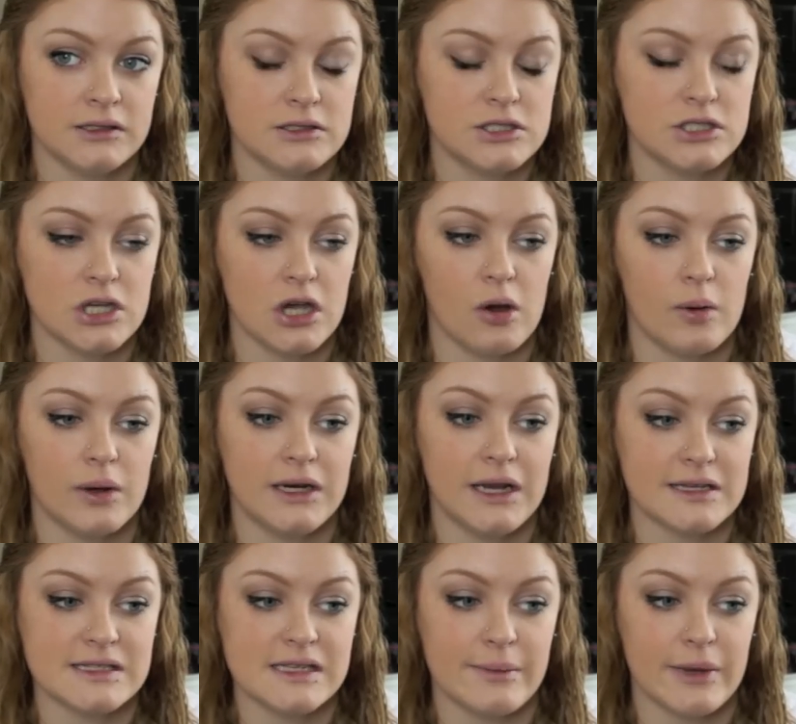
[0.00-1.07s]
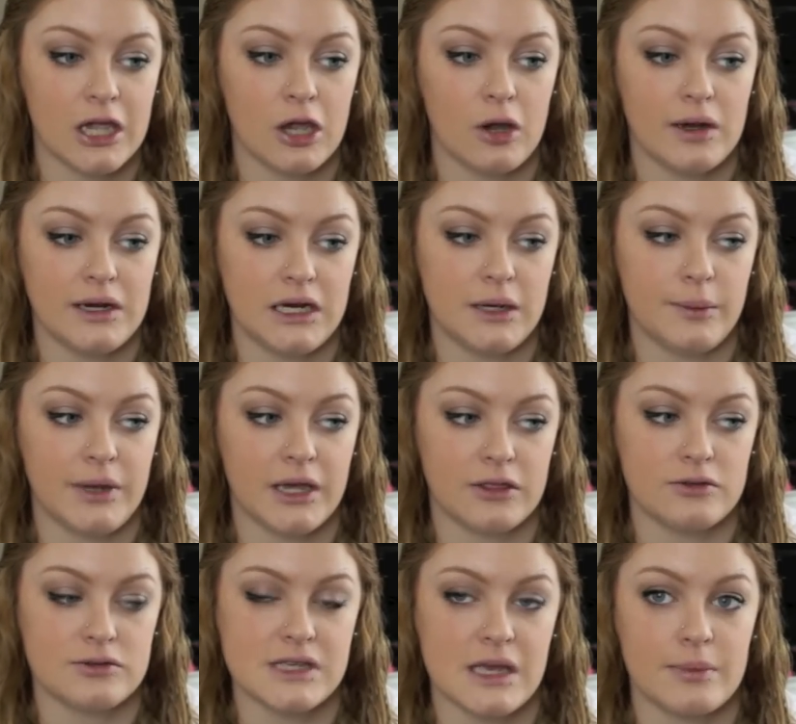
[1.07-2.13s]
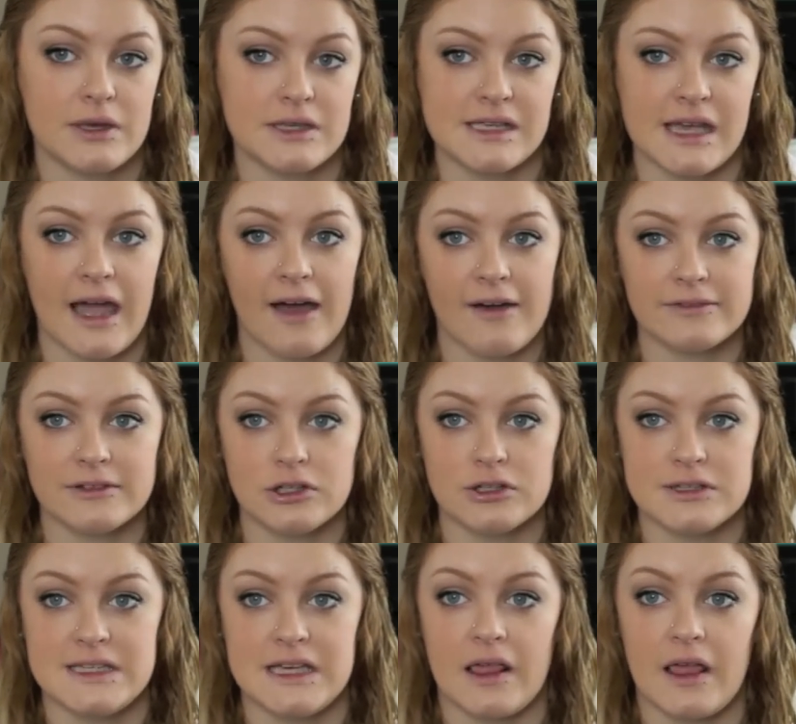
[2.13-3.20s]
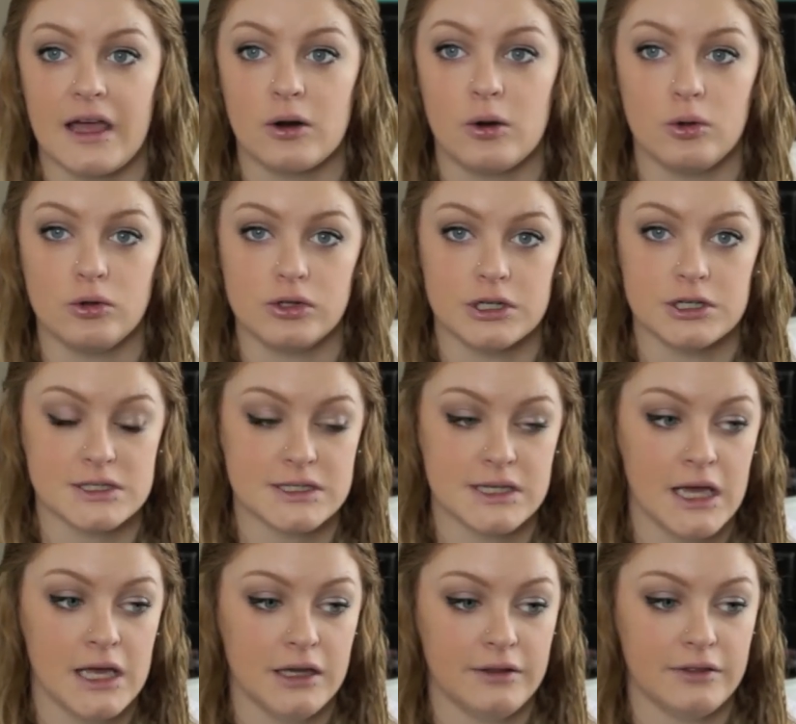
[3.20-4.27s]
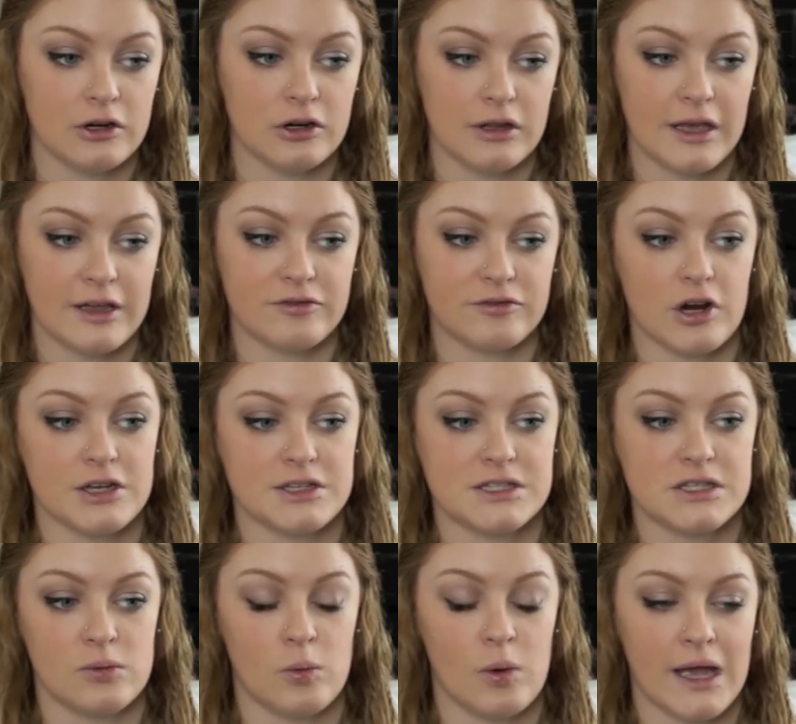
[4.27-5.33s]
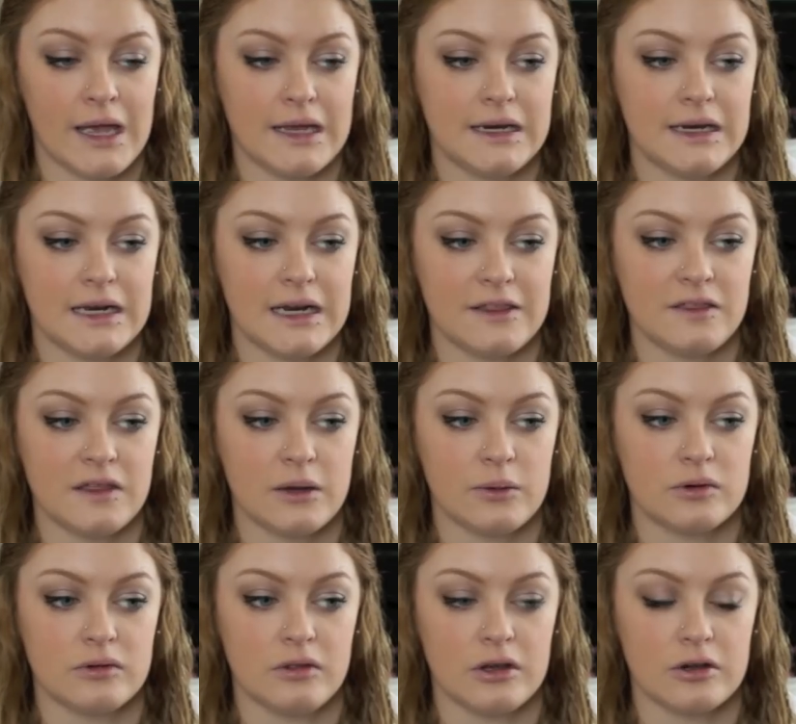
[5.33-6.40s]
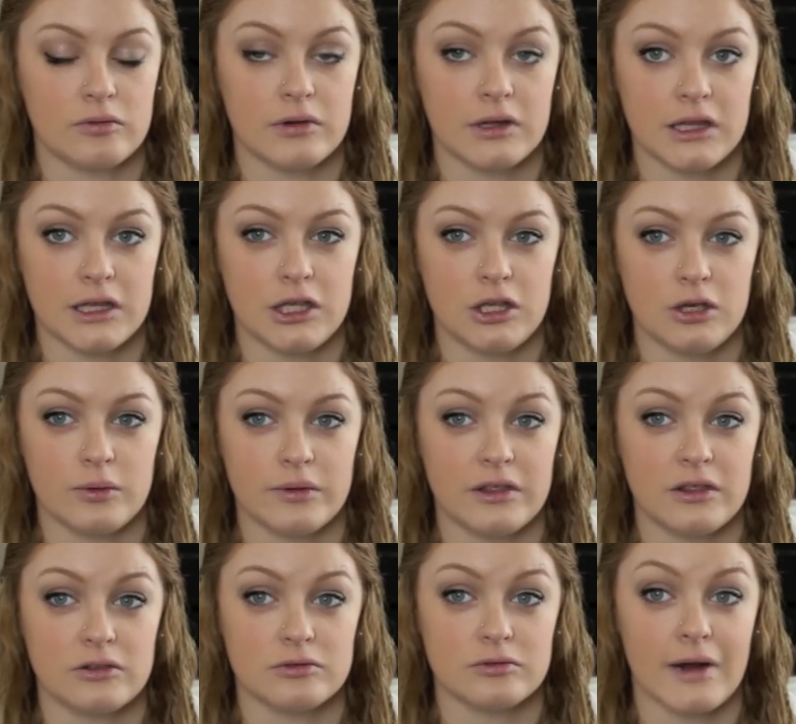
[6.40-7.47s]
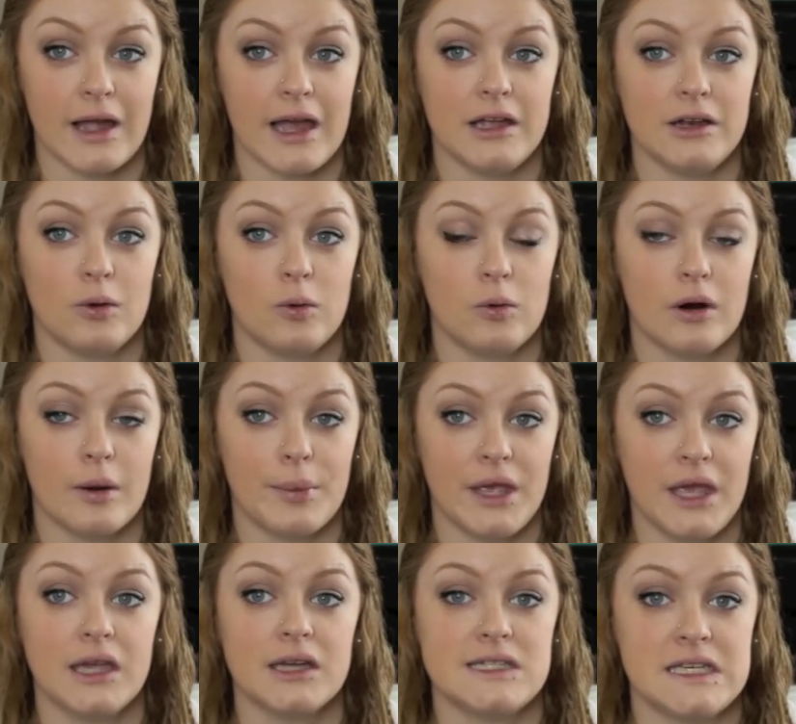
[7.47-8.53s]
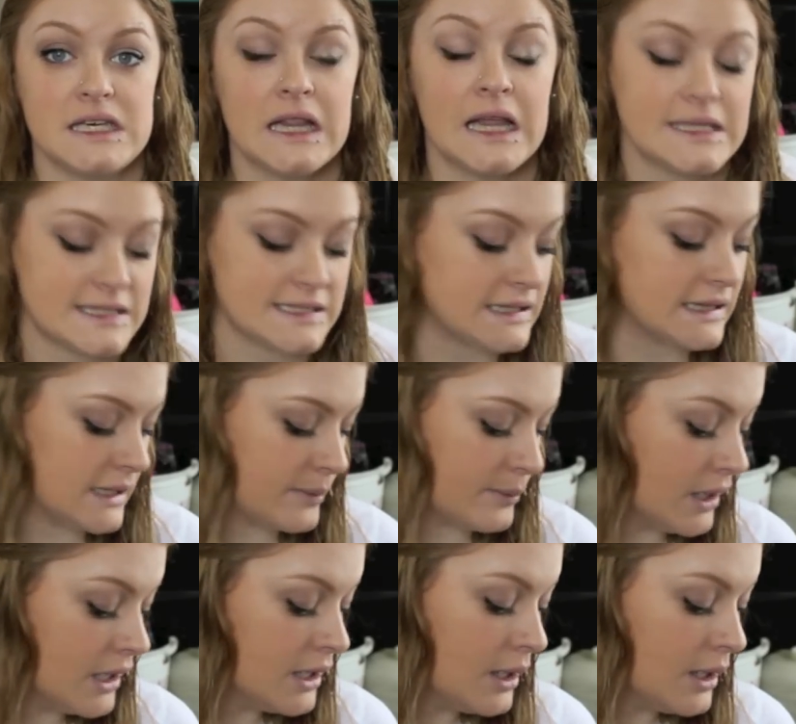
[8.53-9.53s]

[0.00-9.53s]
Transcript: So next time I go, I need to pick those up because I have little tea light holders that are like frosted white and I think it would look really cute with either red or pink tea lights in them.